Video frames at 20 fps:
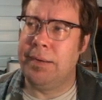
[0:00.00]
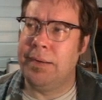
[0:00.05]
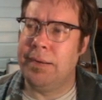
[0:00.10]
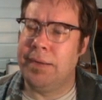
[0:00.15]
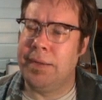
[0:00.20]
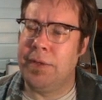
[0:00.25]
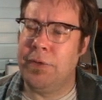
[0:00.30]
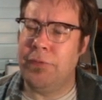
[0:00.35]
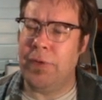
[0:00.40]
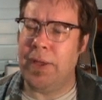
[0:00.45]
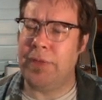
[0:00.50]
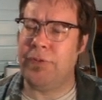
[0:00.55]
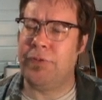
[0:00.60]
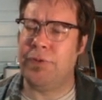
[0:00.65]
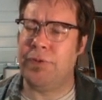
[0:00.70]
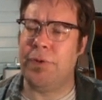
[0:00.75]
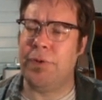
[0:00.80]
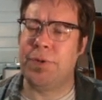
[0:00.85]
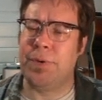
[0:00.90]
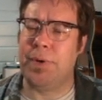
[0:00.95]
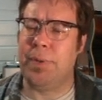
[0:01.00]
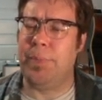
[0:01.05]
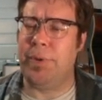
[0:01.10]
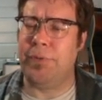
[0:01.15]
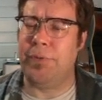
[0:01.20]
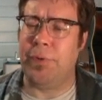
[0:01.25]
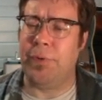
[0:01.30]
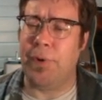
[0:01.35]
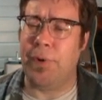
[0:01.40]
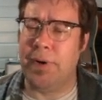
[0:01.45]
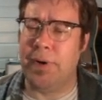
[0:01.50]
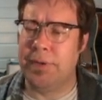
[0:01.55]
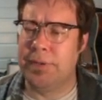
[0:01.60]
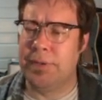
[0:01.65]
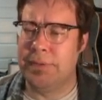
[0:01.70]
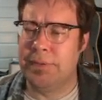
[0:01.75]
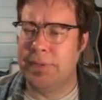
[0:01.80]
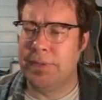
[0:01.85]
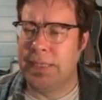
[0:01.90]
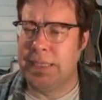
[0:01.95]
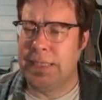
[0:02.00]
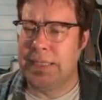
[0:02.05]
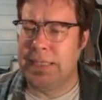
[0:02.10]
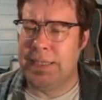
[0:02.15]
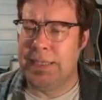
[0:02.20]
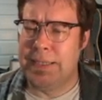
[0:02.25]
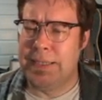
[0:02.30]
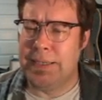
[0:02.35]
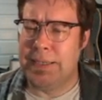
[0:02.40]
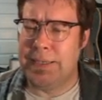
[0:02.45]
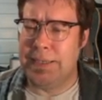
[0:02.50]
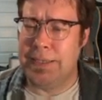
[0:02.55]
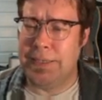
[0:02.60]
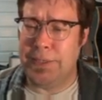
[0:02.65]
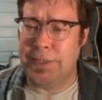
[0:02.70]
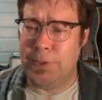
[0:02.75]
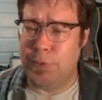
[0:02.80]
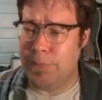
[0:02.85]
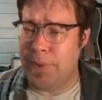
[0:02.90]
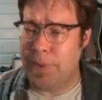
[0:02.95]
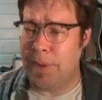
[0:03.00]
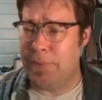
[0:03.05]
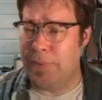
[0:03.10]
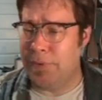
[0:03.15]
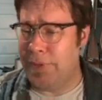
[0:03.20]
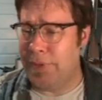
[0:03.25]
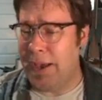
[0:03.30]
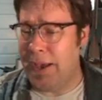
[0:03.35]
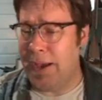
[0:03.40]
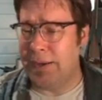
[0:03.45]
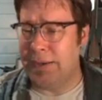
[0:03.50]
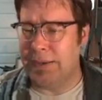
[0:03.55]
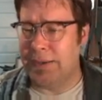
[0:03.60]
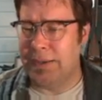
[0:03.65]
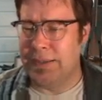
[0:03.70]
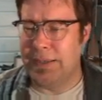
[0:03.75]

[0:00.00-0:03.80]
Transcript: you've had surgery before. Uh, you remember that.